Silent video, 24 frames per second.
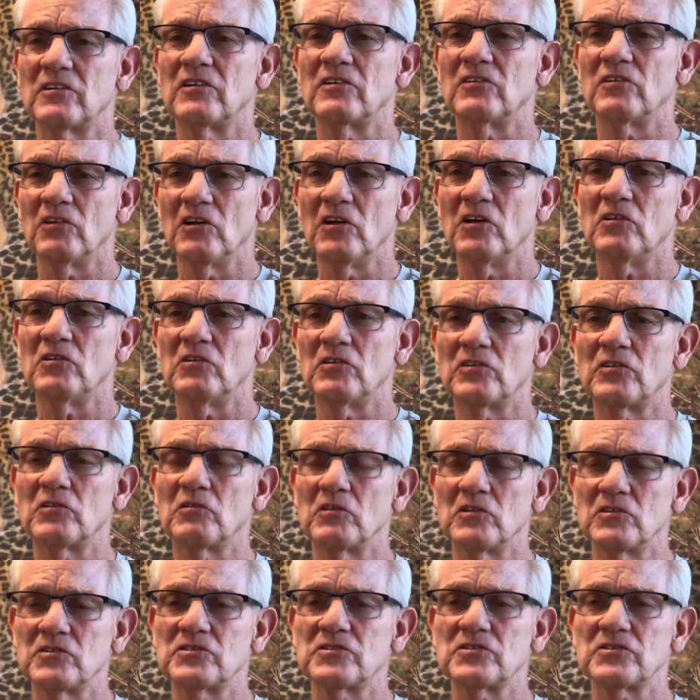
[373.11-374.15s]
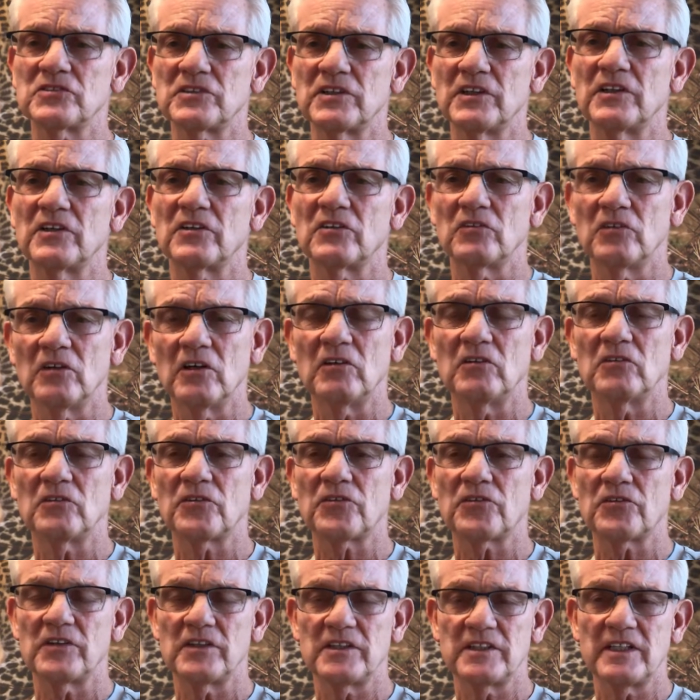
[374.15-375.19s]
rooster's going to crow
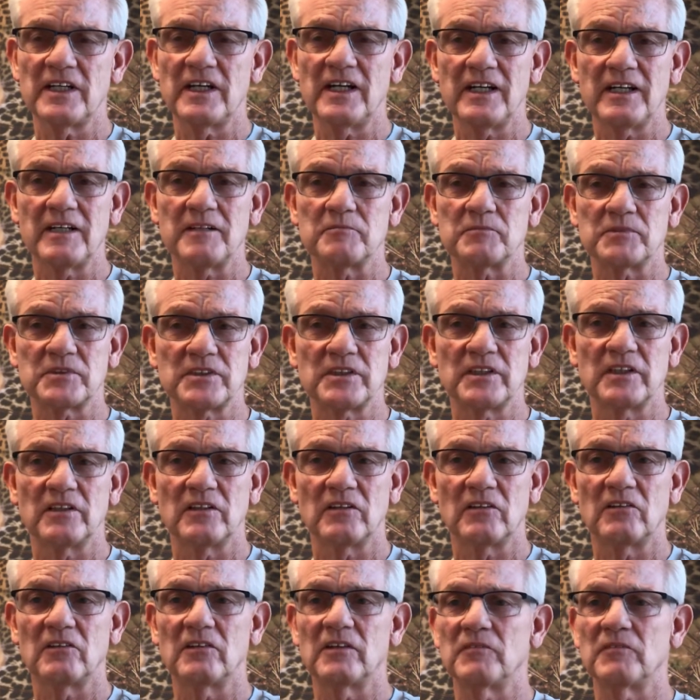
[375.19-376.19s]
three times, you know.